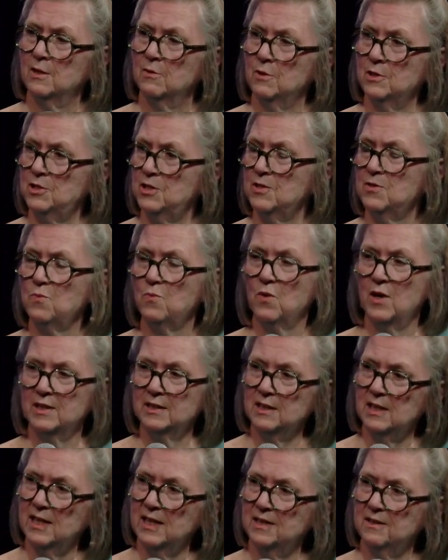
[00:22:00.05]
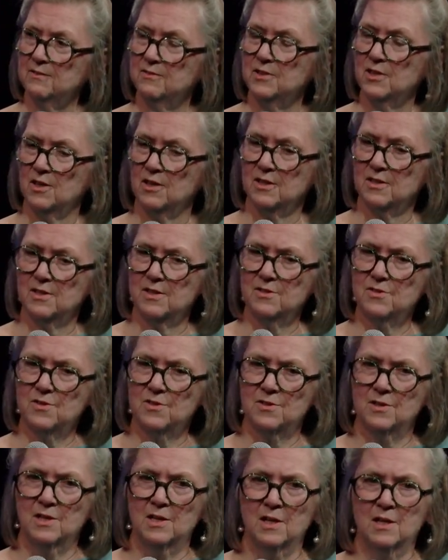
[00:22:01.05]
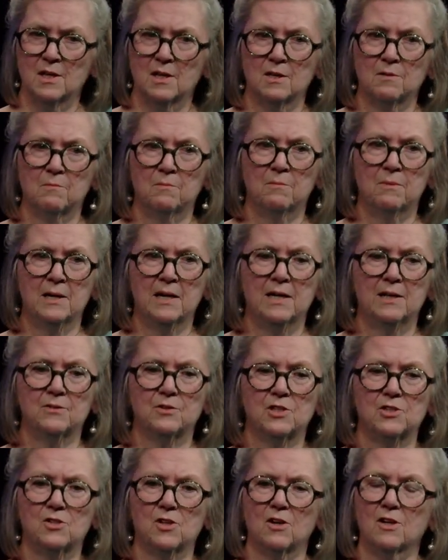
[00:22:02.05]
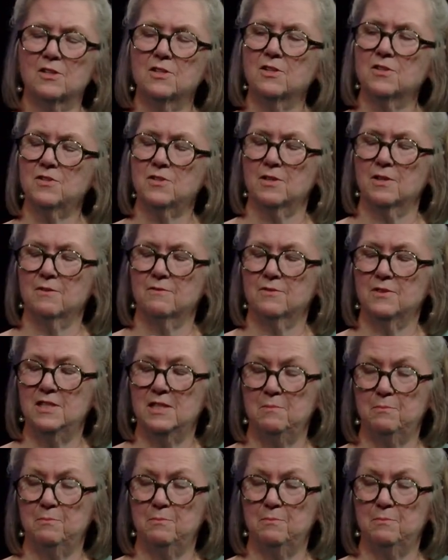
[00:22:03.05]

which is one kind of darkness, but the darkness of